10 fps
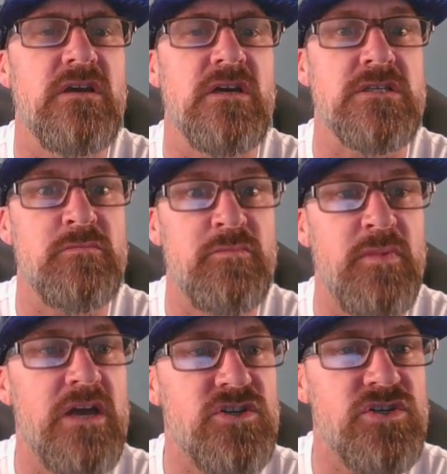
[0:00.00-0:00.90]

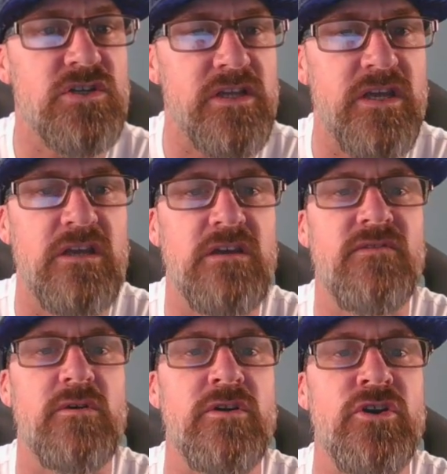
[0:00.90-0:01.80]
especially if
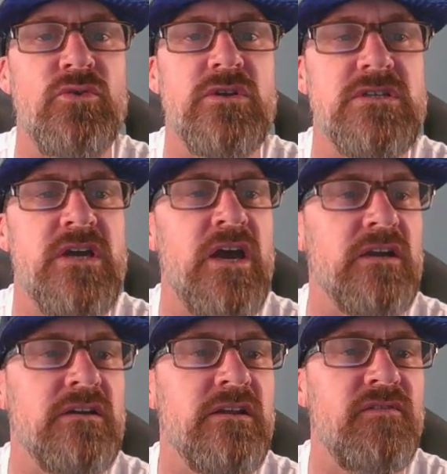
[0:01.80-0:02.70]
they're new with
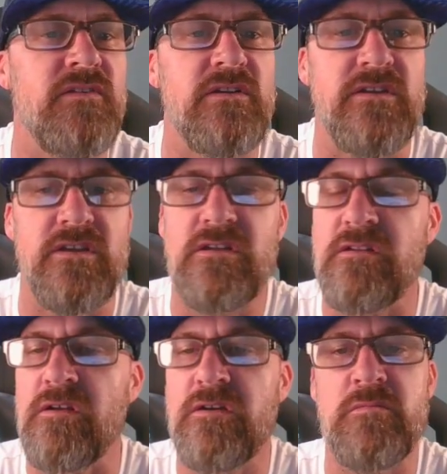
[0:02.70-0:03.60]
tag, definitely
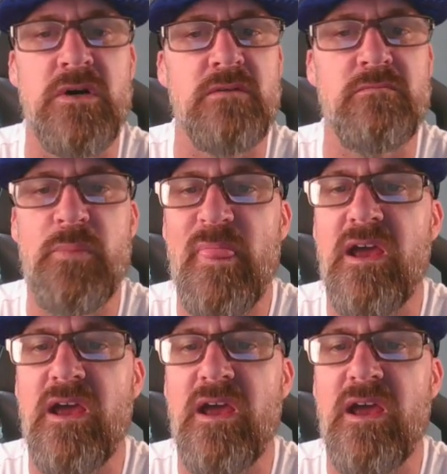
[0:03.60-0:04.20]
look them up.